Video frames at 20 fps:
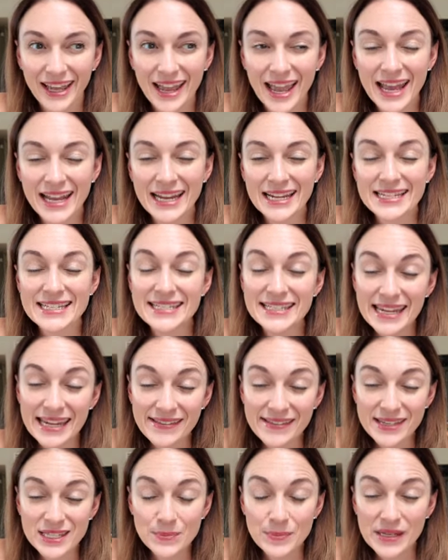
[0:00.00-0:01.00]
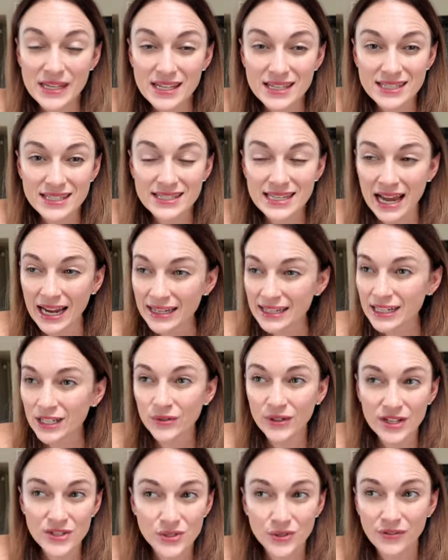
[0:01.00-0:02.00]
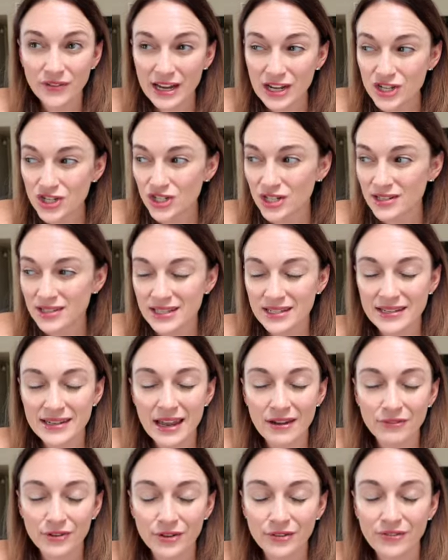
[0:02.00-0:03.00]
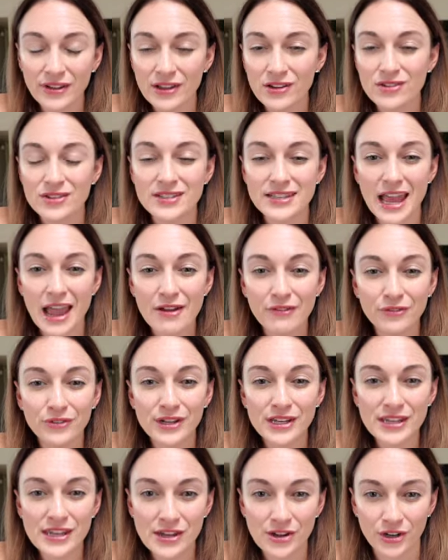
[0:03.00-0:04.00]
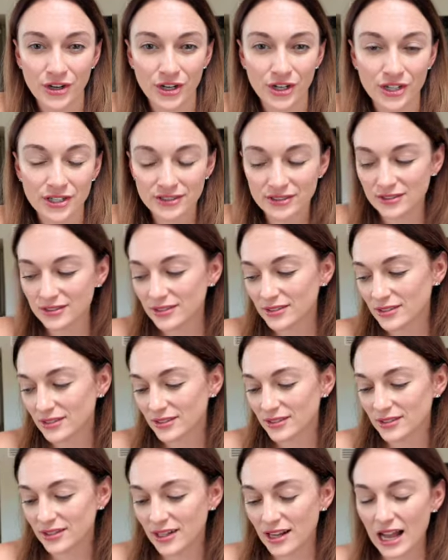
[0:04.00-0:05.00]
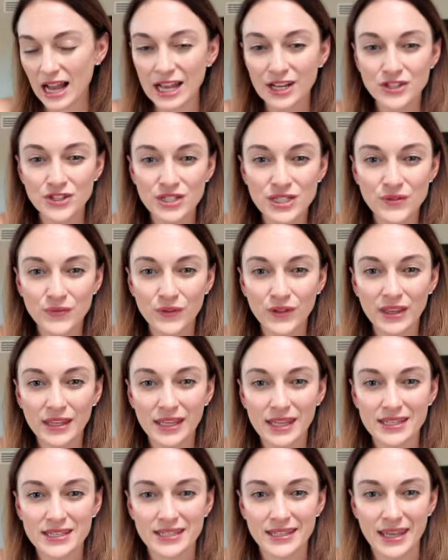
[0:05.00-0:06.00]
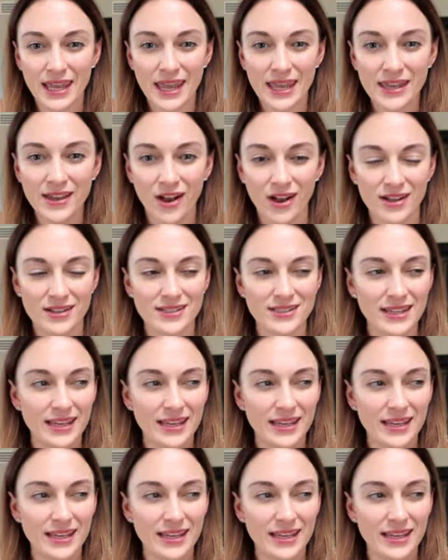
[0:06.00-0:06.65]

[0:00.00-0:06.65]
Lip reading: And I say this because dining reservations, it never fails. Every year, I just feel like it's chaos.